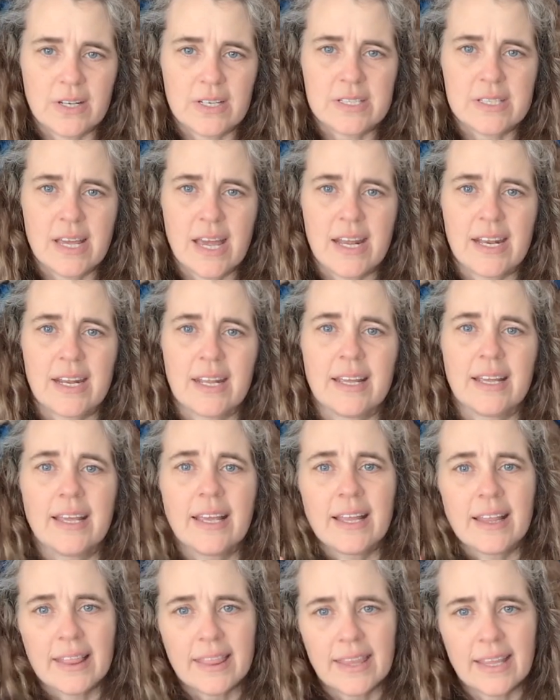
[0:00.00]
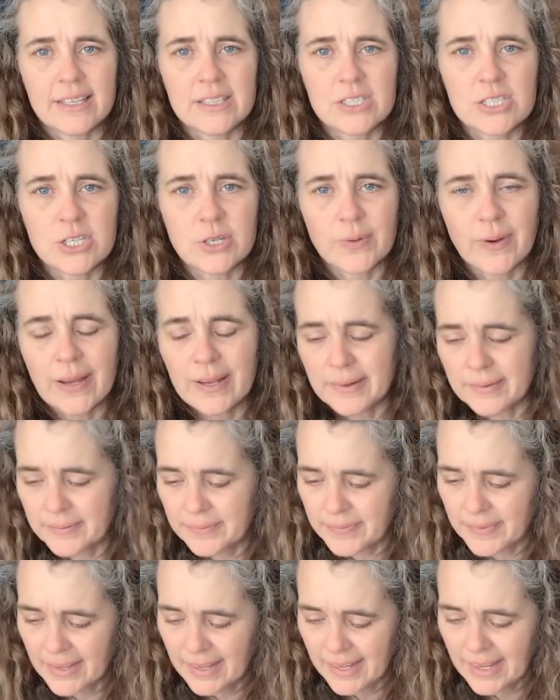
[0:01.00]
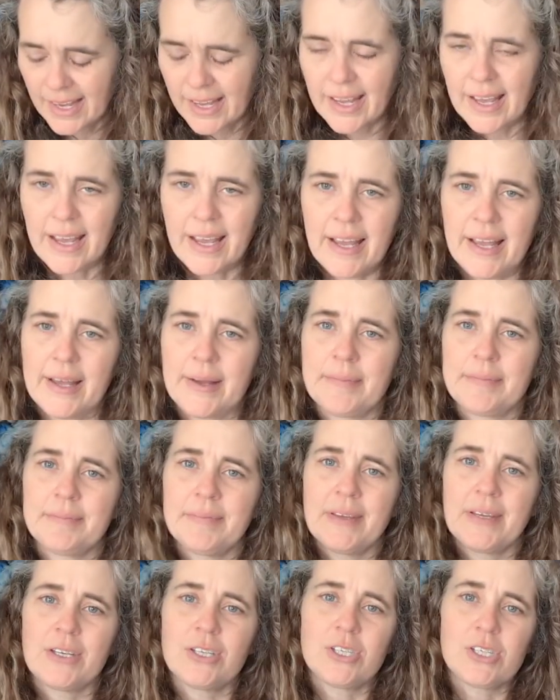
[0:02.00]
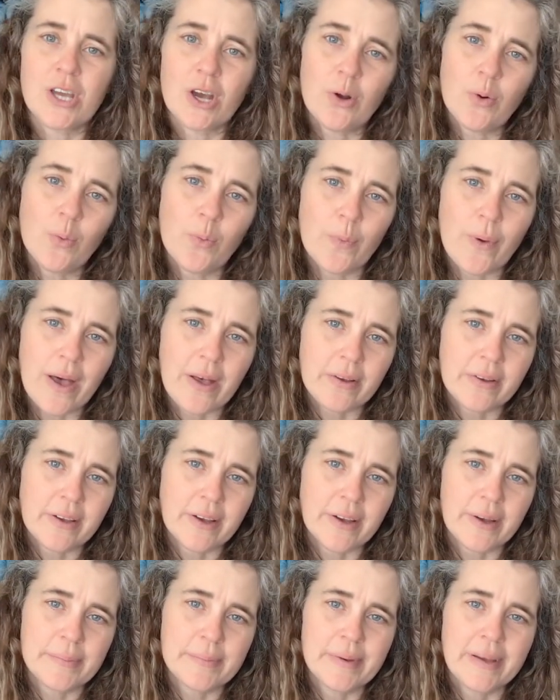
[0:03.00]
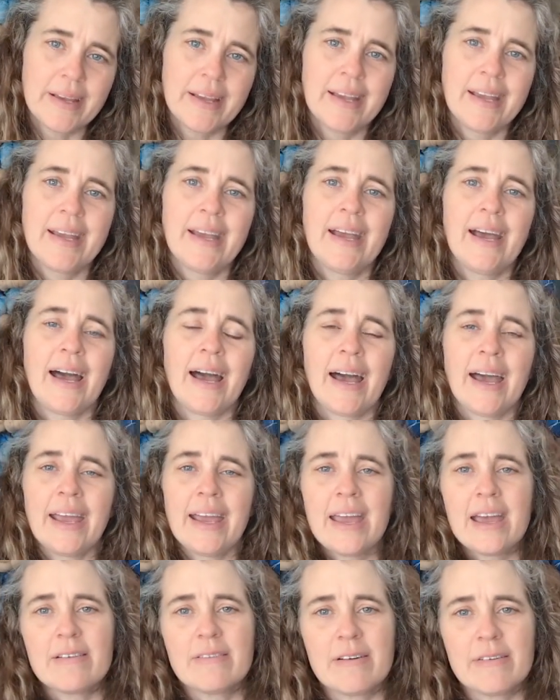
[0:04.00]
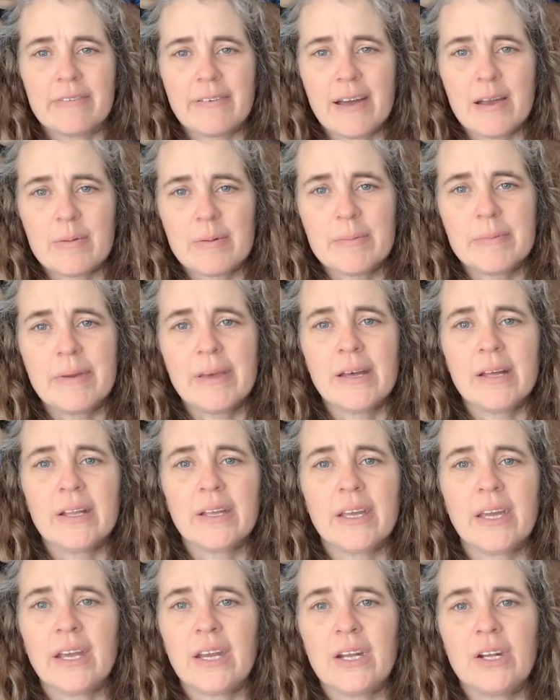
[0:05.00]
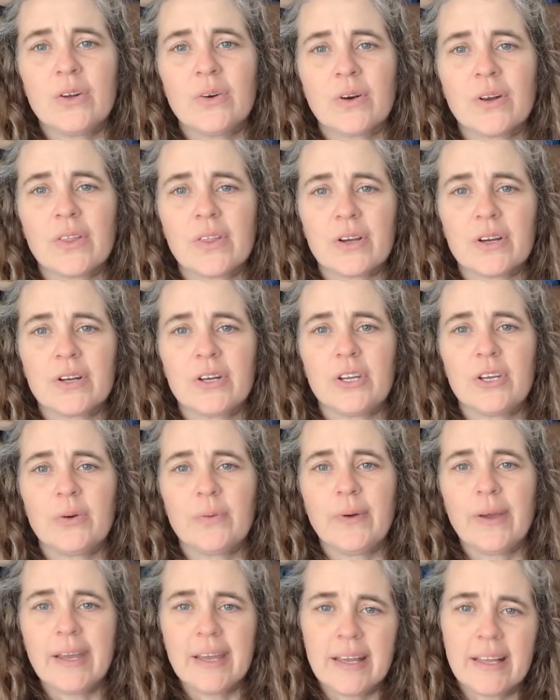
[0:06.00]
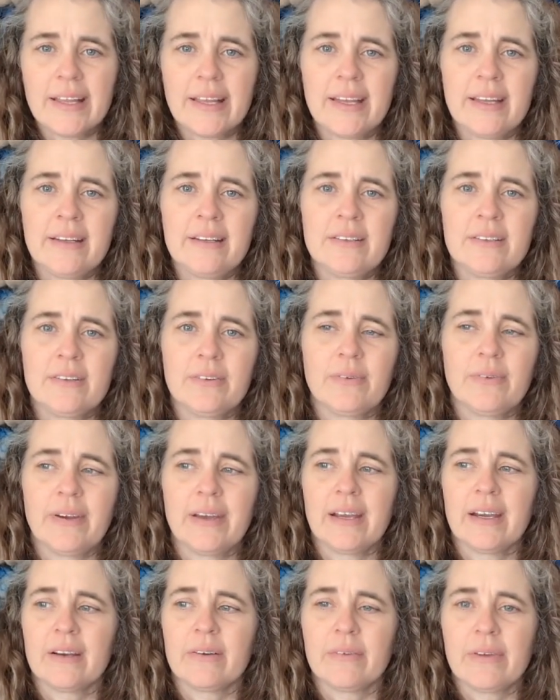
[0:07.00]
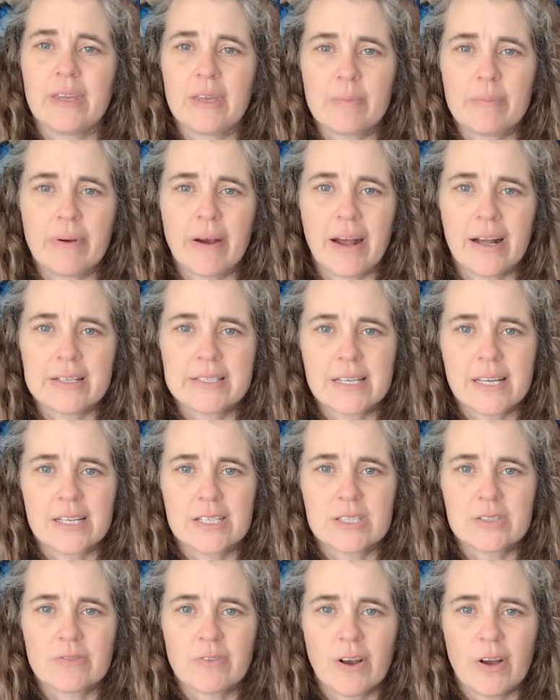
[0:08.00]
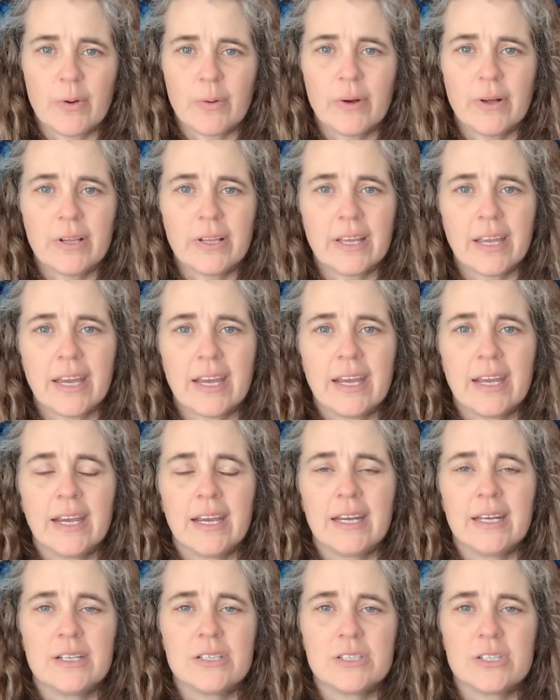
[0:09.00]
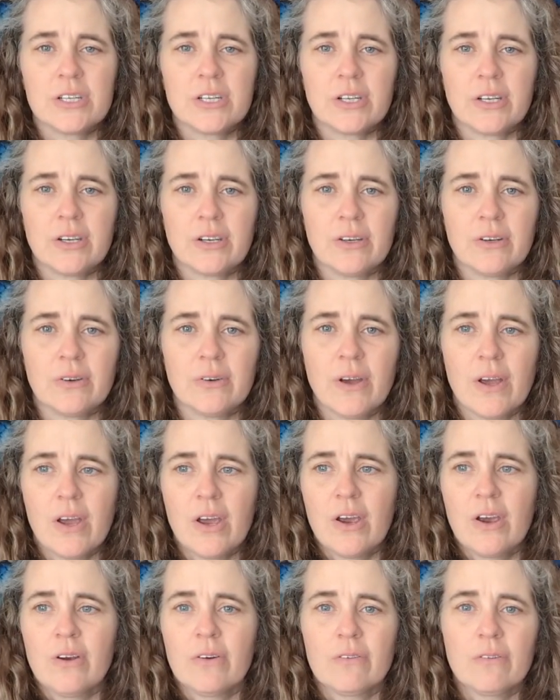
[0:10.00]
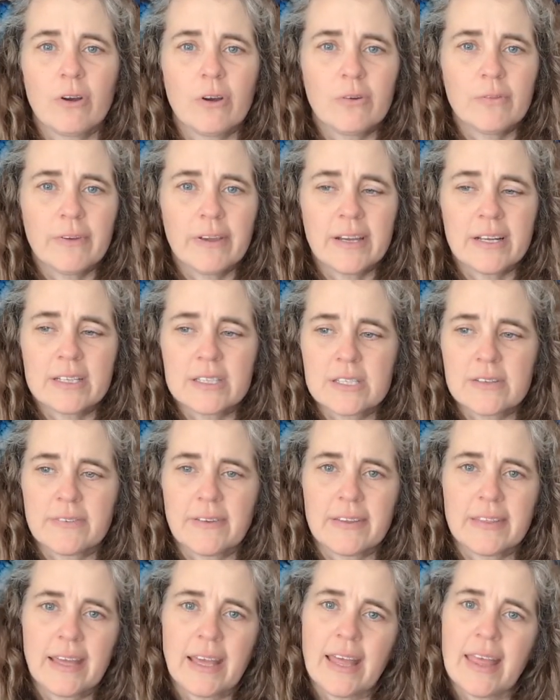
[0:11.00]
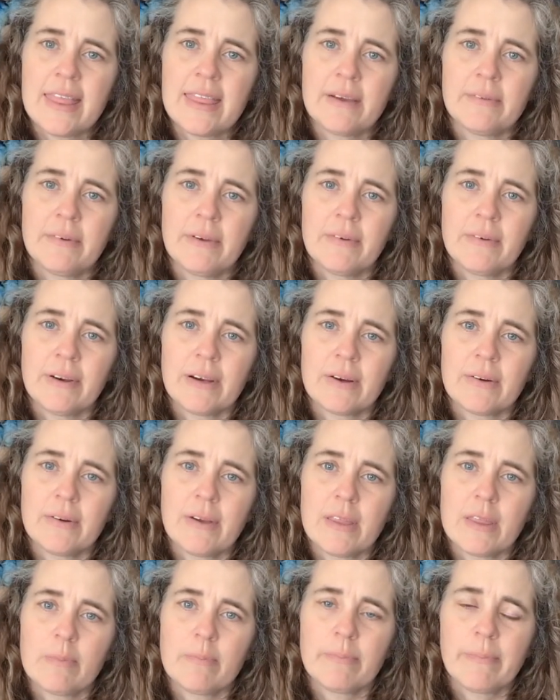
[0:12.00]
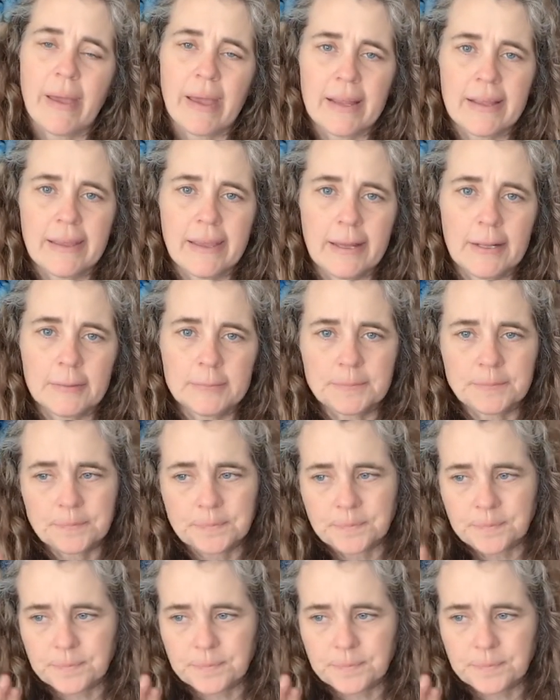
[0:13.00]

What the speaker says: I said, let's do it. So welcome. I have a fiber mill in northern New England where we process raw wool into roving and stuff like that, and then we work with Bat and Kill,